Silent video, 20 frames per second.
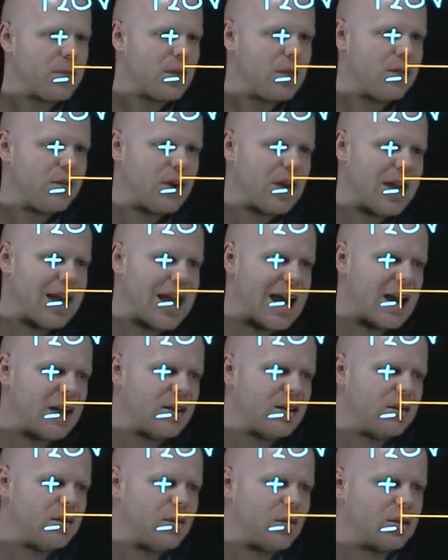if I
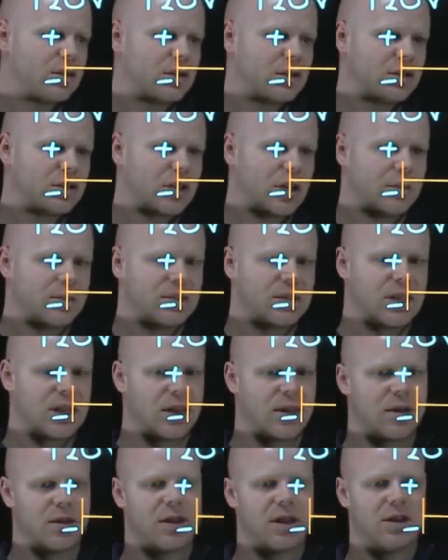add the voltage drops
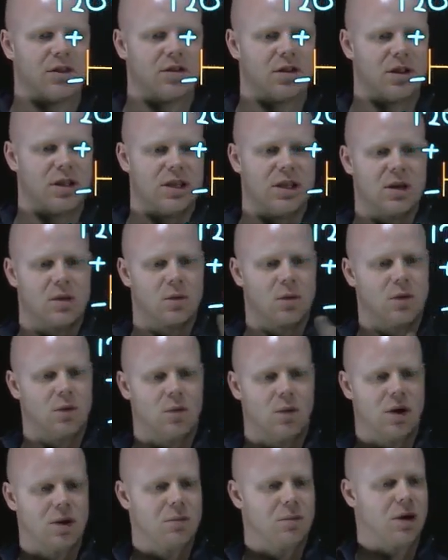together, they should equal
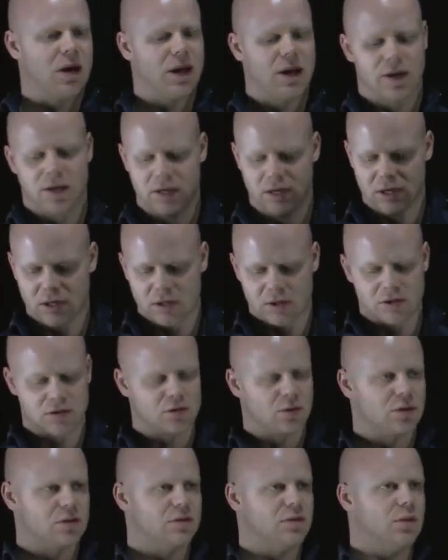what my
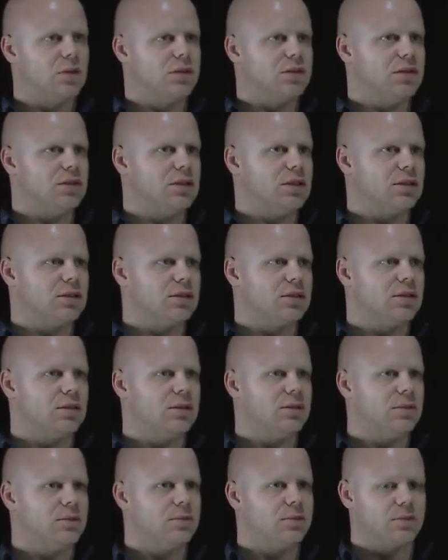source voltage is.
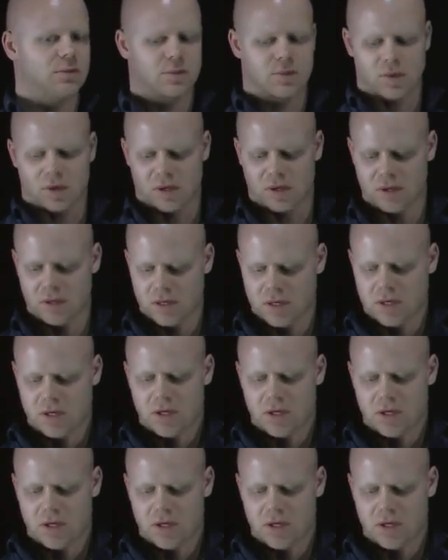Okay?